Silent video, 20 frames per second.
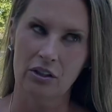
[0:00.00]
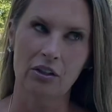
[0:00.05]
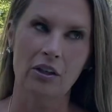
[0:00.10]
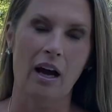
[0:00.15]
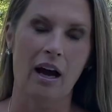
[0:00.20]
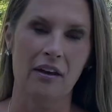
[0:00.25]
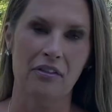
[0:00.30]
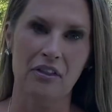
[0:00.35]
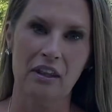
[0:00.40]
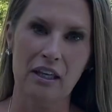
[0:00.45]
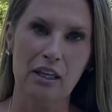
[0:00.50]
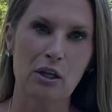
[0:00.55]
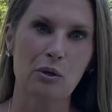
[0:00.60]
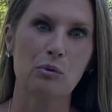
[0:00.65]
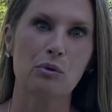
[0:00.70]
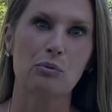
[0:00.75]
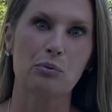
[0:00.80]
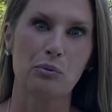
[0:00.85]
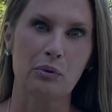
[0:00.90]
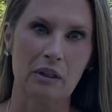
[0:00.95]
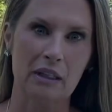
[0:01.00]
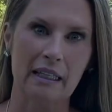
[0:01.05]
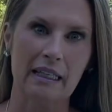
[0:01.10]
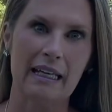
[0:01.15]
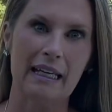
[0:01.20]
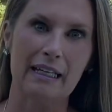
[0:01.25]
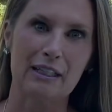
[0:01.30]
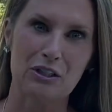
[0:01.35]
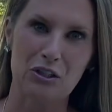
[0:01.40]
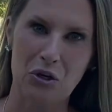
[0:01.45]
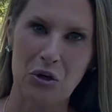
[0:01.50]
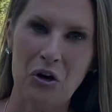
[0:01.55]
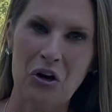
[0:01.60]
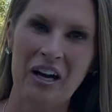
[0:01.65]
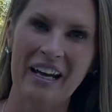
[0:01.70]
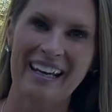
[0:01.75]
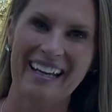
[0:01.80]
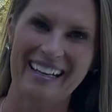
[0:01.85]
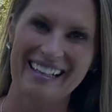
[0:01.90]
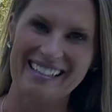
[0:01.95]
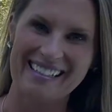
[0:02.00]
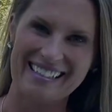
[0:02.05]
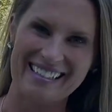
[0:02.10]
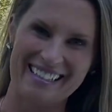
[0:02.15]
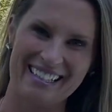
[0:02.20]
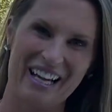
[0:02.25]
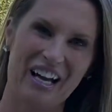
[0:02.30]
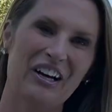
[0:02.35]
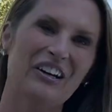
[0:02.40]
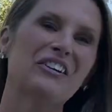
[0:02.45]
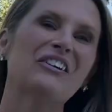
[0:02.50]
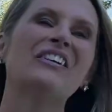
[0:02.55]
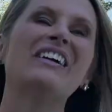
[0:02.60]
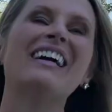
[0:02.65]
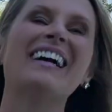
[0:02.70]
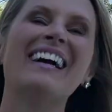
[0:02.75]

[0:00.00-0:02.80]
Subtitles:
I think you would really enjoy it. So